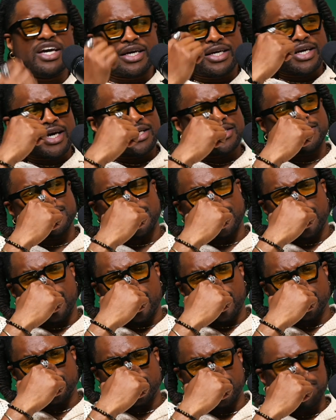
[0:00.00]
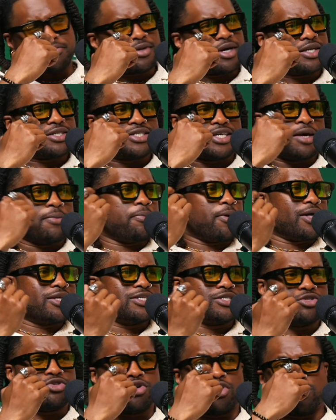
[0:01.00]
He has a tape on
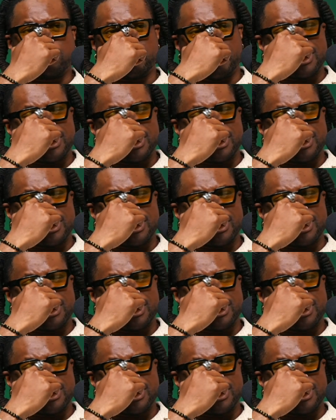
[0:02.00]
his nose.